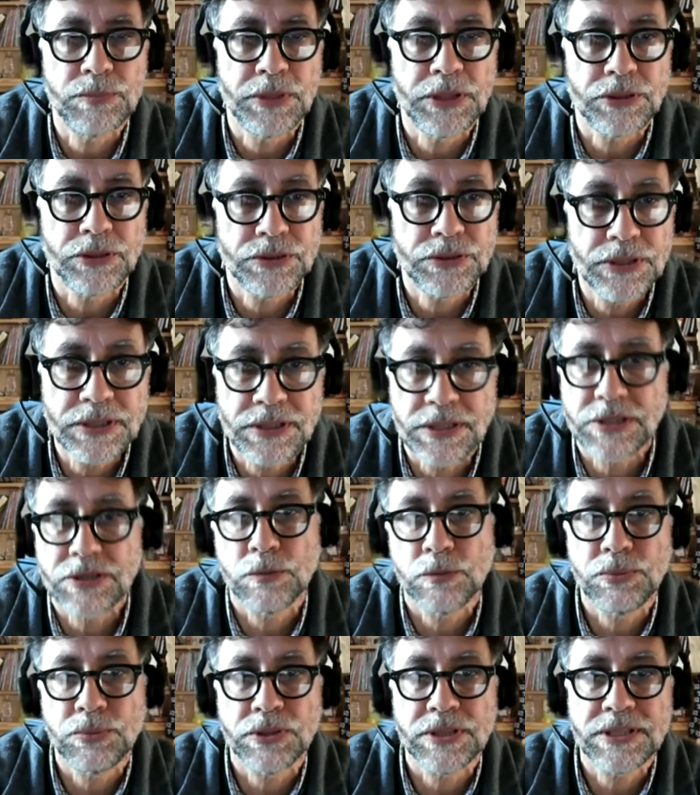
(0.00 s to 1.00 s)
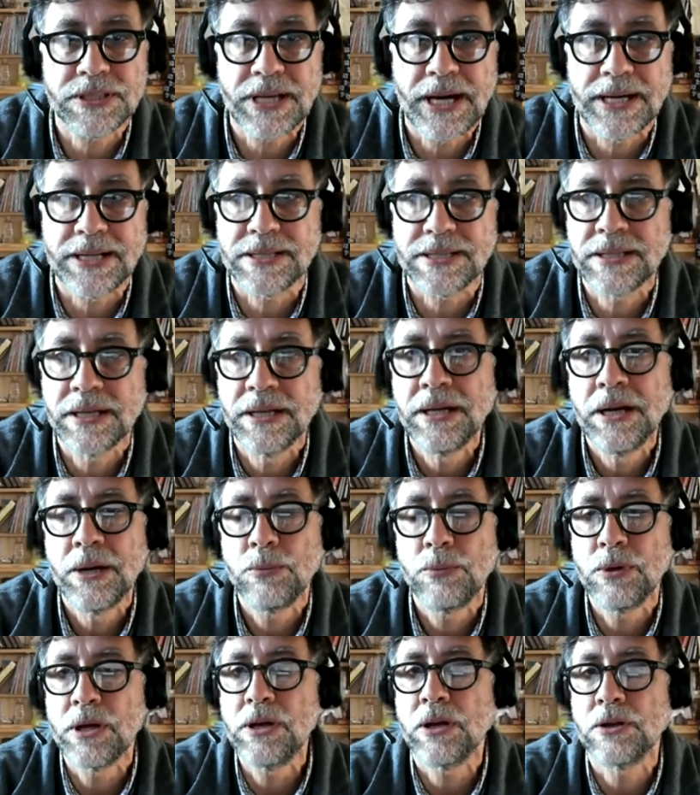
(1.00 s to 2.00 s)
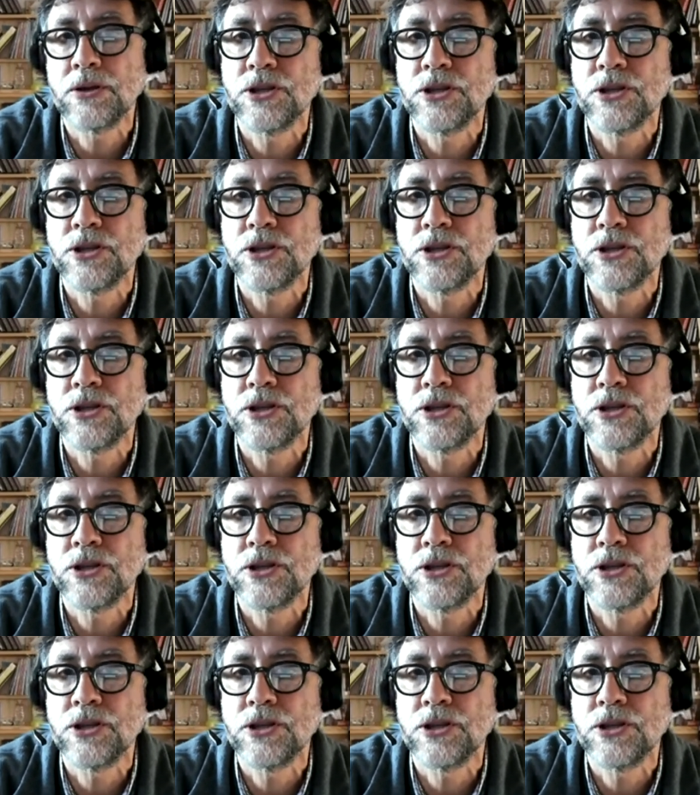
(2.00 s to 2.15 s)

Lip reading: because this is computer science. We are not